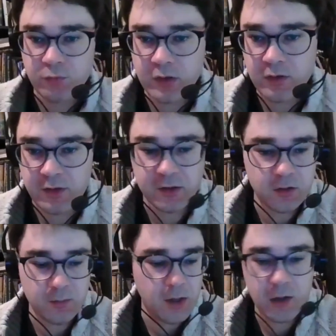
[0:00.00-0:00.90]
brilliant.
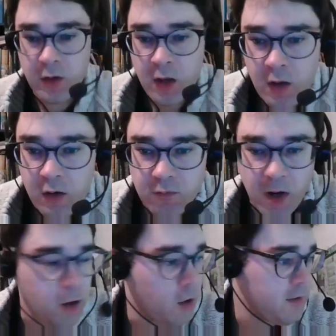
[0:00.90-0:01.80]
Thank you, Mark.
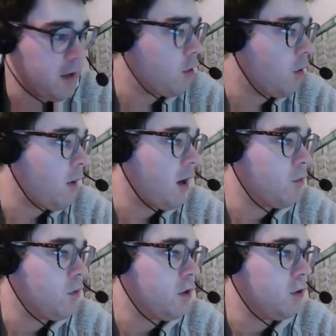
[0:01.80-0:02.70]
Right, on that note, I
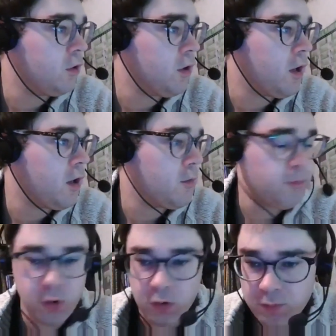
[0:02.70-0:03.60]
will
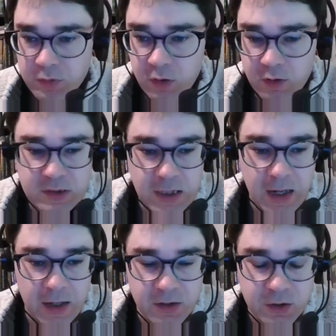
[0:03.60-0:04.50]
pull up your
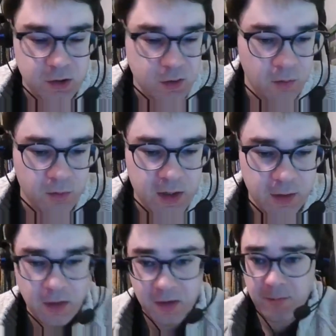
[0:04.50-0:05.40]
slides, Tony.
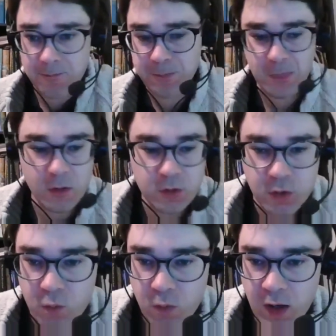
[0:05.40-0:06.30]

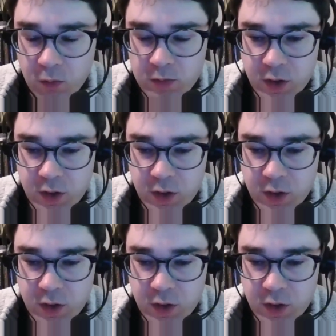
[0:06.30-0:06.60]
So while we're